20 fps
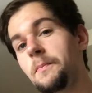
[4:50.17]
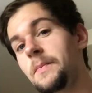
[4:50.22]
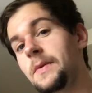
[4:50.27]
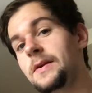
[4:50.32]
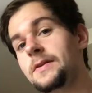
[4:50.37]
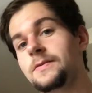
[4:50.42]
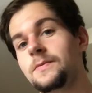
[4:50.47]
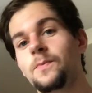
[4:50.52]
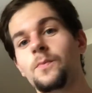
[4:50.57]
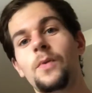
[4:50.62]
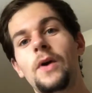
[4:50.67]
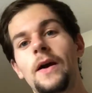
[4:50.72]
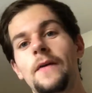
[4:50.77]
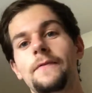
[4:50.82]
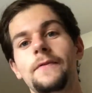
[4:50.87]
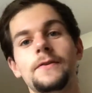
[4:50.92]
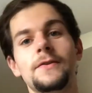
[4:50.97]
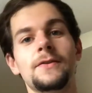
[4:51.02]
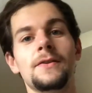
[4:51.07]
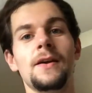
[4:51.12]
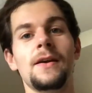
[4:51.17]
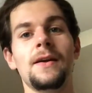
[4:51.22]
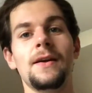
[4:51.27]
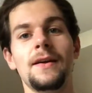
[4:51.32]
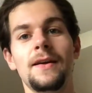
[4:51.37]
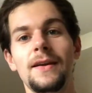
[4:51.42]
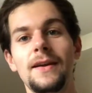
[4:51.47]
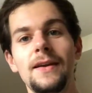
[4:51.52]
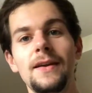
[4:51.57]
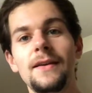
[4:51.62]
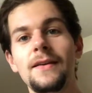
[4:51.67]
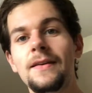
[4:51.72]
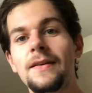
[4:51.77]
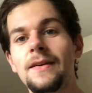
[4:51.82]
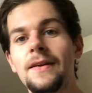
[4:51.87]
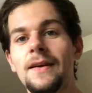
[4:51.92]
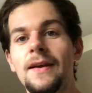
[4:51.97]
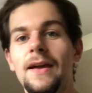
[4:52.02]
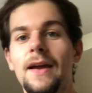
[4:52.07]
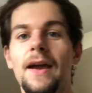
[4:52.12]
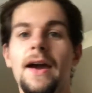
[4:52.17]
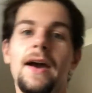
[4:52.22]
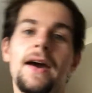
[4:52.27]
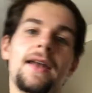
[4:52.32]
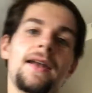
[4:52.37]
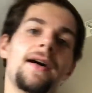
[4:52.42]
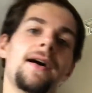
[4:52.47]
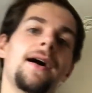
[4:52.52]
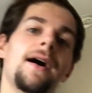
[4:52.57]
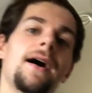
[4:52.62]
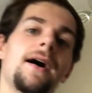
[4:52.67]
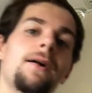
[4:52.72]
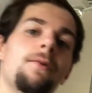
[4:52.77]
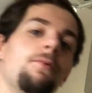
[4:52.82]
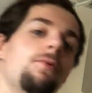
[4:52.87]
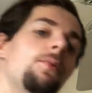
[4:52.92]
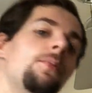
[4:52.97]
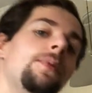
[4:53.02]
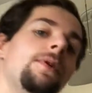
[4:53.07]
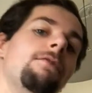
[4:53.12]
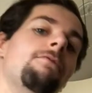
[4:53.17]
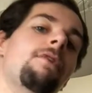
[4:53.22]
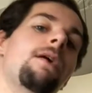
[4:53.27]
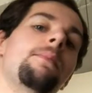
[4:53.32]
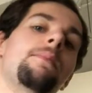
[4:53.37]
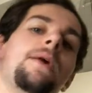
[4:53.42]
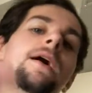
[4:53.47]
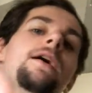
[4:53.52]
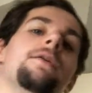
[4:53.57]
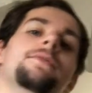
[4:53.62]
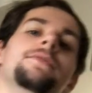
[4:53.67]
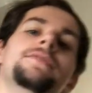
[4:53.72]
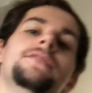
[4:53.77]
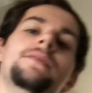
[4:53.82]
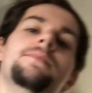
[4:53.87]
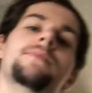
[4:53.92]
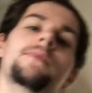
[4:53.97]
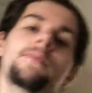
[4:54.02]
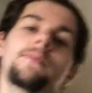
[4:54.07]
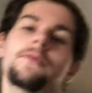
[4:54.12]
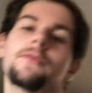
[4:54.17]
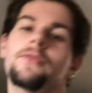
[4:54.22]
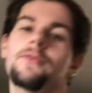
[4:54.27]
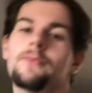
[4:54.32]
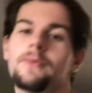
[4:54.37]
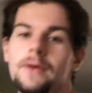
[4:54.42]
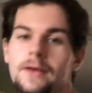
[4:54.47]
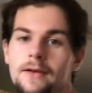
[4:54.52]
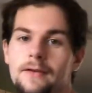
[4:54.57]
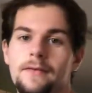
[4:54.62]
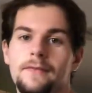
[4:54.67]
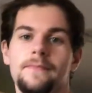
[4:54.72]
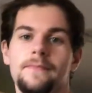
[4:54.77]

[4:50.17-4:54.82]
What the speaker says: make some breakfast, eat it, and I will be right back with tip number 3.